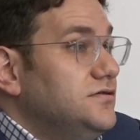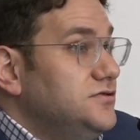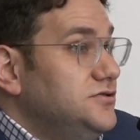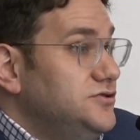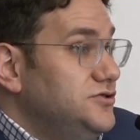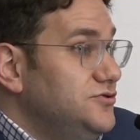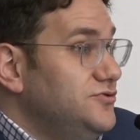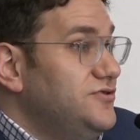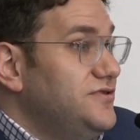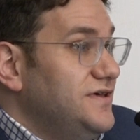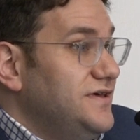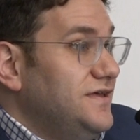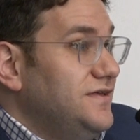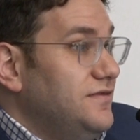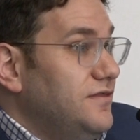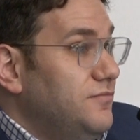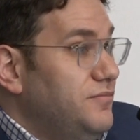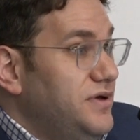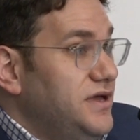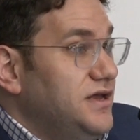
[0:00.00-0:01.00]

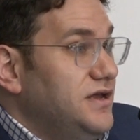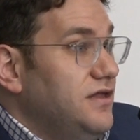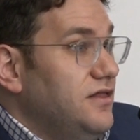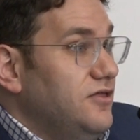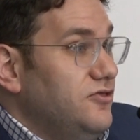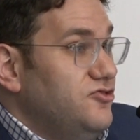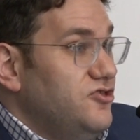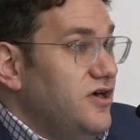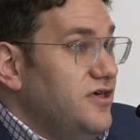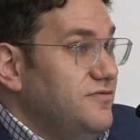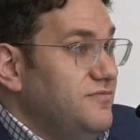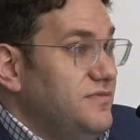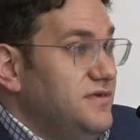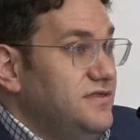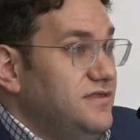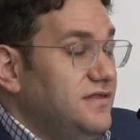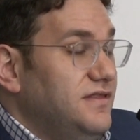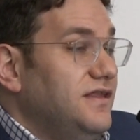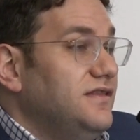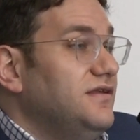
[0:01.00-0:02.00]
using the P&L
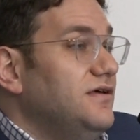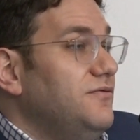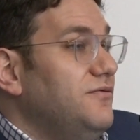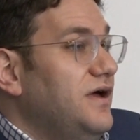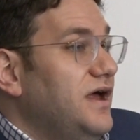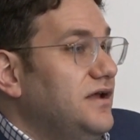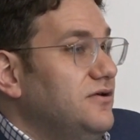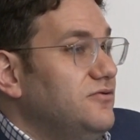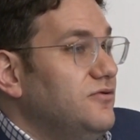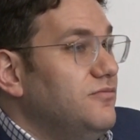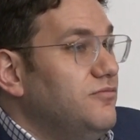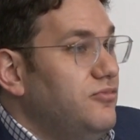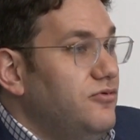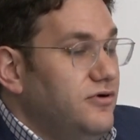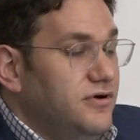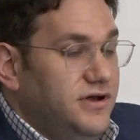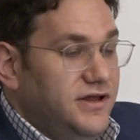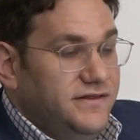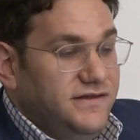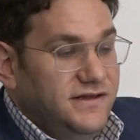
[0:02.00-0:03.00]
adjustments, and then they ran a
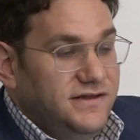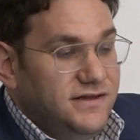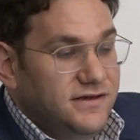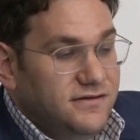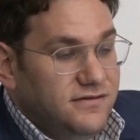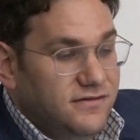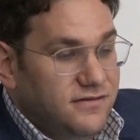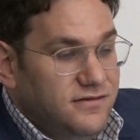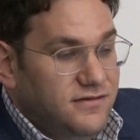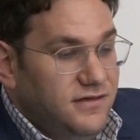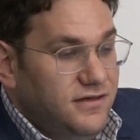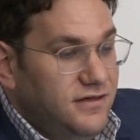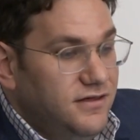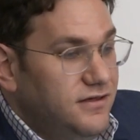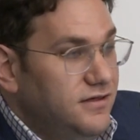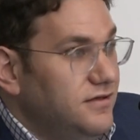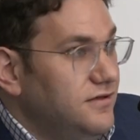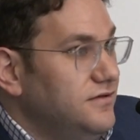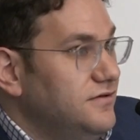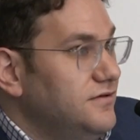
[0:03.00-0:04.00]
report and they didn't see